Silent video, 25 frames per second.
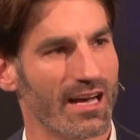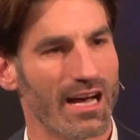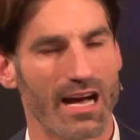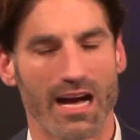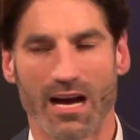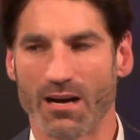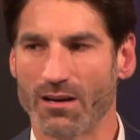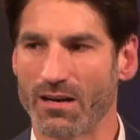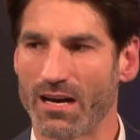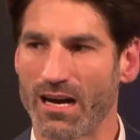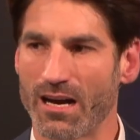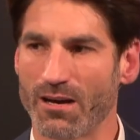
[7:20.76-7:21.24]

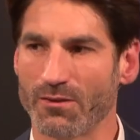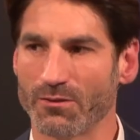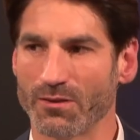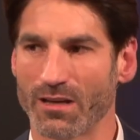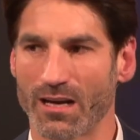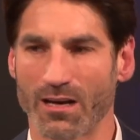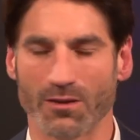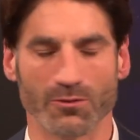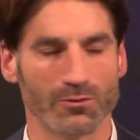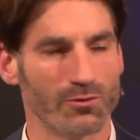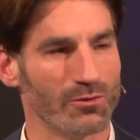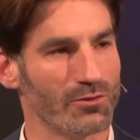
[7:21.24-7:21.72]

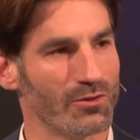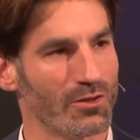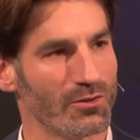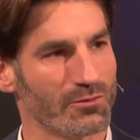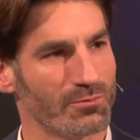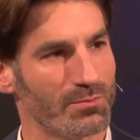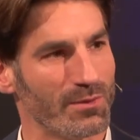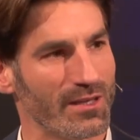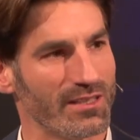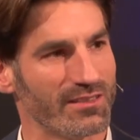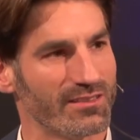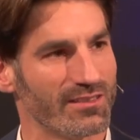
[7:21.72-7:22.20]
How do
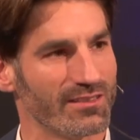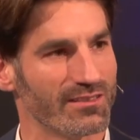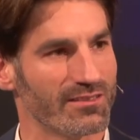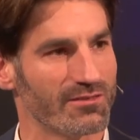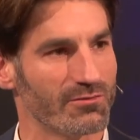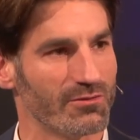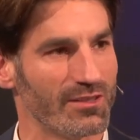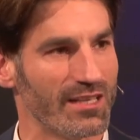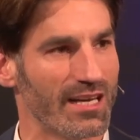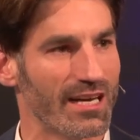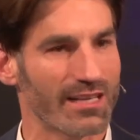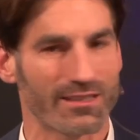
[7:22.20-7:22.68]
those
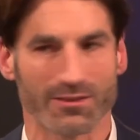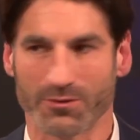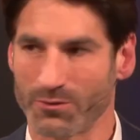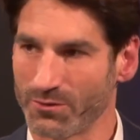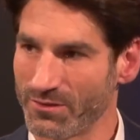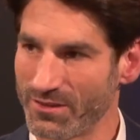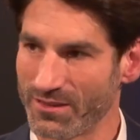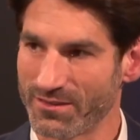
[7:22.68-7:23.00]
patients react to